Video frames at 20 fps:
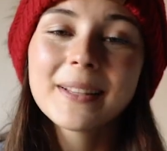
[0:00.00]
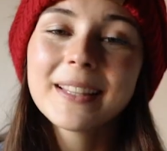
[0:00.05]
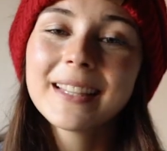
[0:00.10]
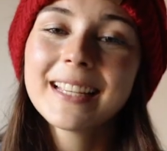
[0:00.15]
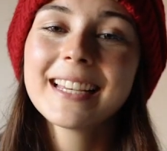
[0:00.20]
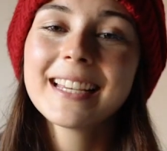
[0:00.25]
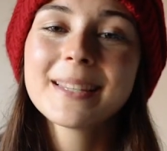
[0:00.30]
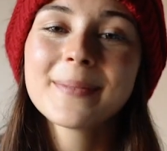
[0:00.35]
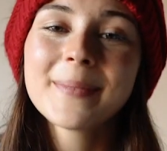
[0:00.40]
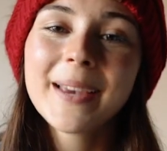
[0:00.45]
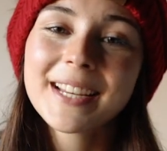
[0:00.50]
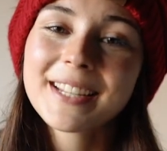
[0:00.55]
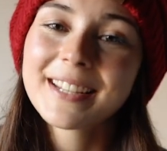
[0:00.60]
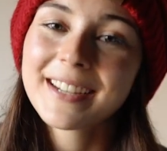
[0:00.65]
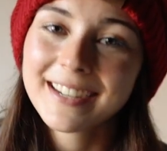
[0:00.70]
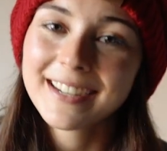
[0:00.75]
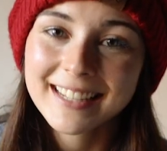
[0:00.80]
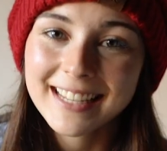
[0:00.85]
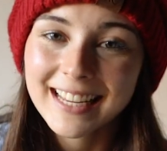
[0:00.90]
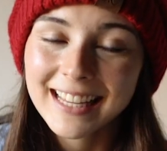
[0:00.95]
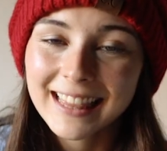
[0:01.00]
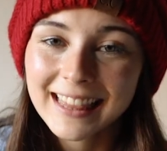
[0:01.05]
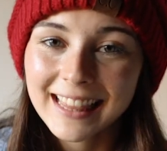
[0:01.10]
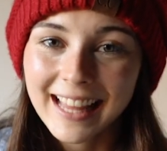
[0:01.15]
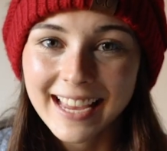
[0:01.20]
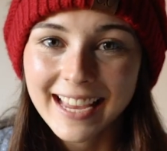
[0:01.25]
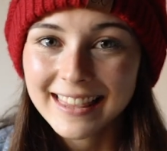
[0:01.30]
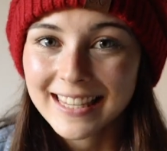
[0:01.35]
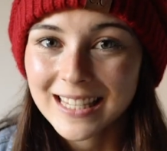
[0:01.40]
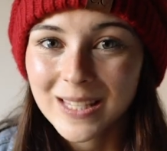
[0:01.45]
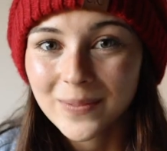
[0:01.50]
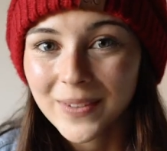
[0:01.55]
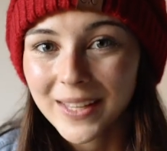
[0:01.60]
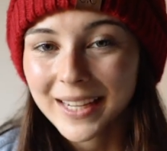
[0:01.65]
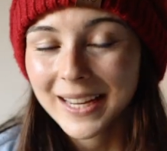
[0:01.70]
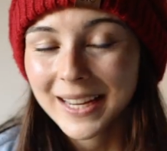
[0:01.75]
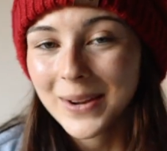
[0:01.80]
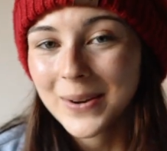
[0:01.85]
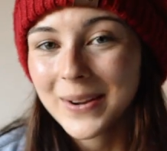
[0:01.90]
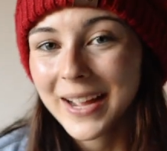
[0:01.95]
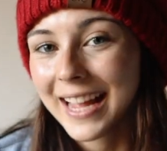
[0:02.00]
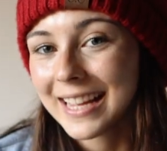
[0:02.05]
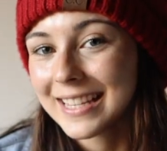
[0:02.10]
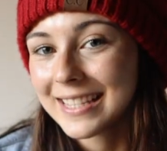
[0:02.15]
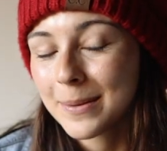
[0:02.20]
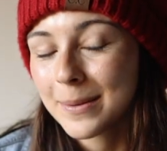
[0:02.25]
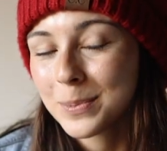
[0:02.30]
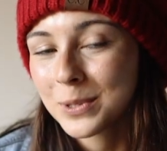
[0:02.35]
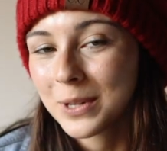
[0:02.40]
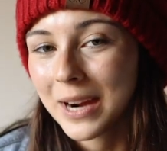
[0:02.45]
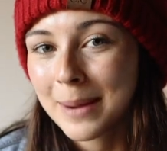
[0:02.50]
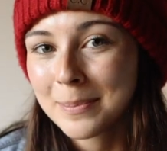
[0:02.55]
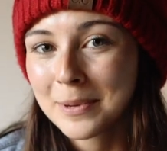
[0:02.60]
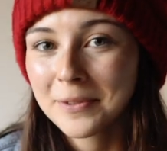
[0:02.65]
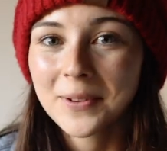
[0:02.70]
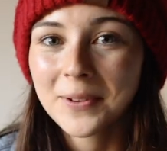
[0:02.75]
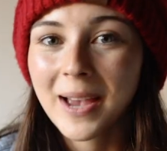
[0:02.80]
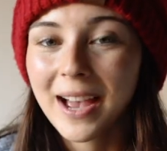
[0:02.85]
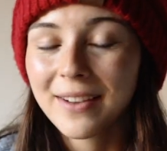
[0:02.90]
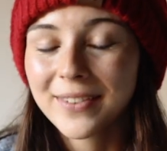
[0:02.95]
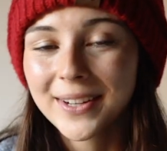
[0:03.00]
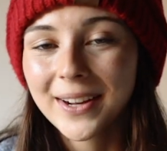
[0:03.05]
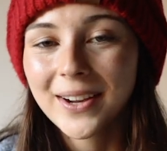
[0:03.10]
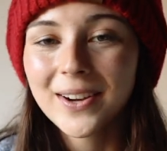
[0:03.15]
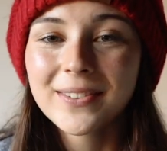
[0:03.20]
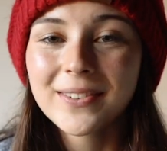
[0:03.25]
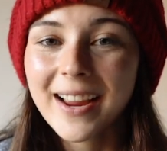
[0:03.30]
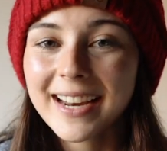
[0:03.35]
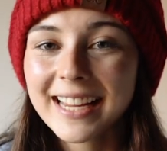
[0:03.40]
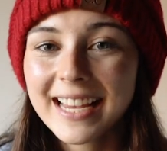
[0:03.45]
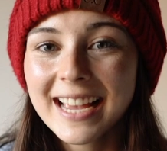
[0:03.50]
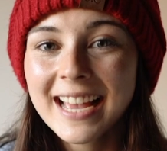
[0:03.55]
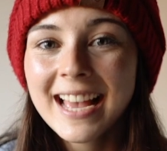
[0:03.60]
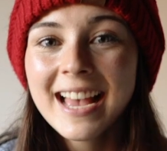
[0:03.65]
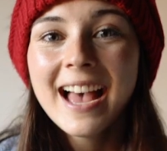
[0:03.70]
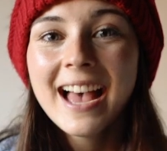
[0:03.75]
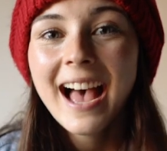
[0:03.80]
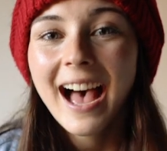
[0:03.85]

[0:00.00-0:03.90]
Please make sure to like this video and subscribe if you haven't already.